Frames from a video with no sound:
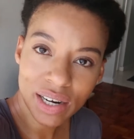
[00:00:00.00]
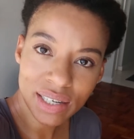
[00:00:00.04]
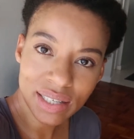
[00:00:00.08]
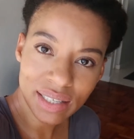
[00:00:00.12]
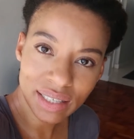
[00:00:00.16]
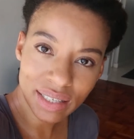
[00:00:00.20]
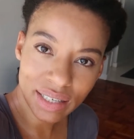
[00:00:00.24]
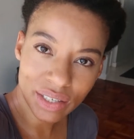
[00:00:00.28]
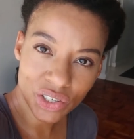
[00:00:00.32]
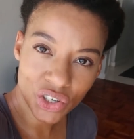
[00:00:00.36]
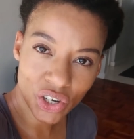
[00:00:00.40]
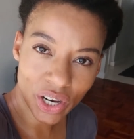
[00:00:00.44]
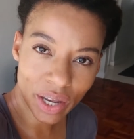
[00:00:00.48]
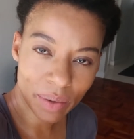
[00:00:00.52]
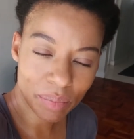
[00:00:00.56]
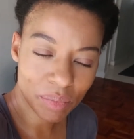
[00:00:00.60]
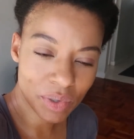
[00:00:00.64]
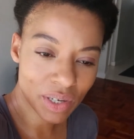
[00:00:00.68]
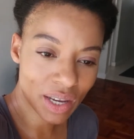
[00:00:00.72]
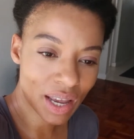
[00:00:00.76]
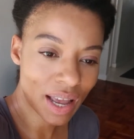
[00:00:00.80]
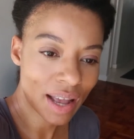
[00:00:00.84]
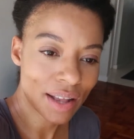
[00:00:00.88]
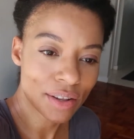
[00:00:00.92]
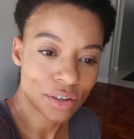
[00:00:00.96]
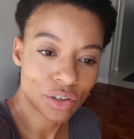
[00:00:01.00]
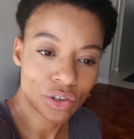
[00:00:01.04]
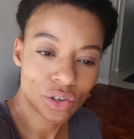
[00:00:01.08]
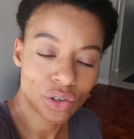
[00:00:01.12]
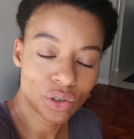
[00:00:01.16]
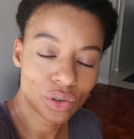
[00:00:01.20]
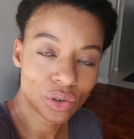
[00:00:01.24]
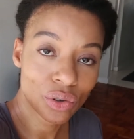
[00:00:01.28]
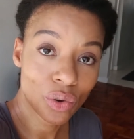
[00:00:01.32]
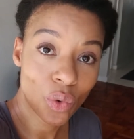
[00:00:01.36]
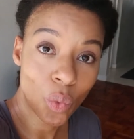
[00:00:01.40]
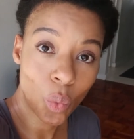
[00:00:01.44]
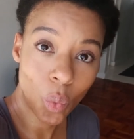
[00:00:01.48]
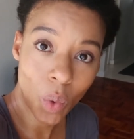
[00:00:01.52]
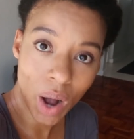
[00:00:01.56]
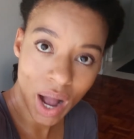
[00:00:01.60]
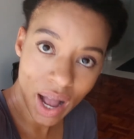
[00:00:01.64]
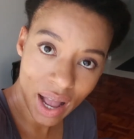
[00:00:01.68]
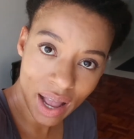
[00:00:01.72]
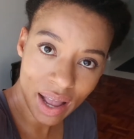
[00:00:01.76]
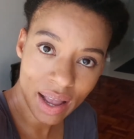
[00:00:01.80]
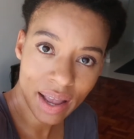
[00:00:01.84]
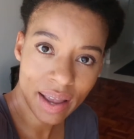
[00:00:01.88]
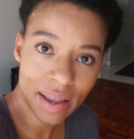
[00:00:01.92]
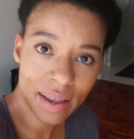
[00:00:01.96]
writing a chapter as to
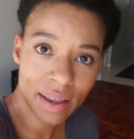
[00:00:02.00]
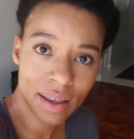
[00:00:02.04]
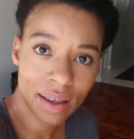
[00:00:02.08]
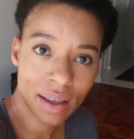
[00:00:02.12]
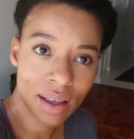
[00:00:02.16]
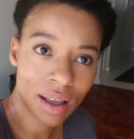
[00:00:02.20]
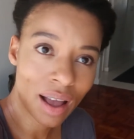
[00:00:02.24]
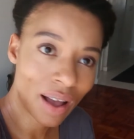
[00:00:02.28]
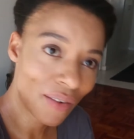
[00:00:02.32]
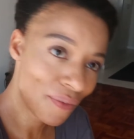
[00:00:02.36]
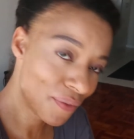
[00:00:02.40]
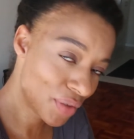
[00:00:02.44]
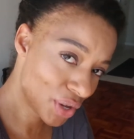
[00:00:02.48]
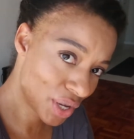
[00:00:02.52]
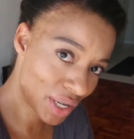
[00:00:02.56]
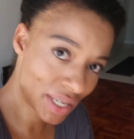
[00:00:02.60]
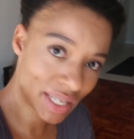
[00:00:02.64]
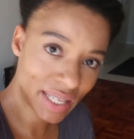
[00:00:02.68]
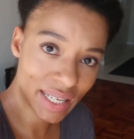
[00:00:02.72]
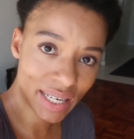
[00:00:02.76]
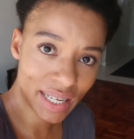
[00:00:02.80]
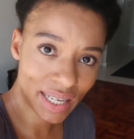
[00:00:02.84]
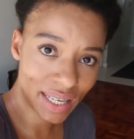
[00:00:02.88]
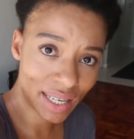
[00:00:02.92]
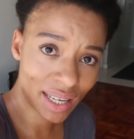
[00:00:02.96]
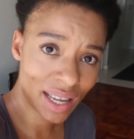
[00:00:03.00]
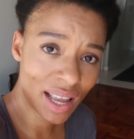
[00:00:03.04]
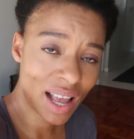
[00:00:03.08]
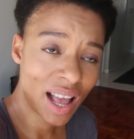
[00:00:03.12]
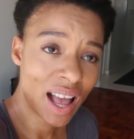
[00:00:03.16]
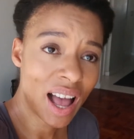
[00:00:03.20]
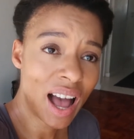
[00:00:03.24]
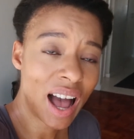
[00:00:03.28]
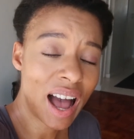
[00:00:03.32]
why, firstly,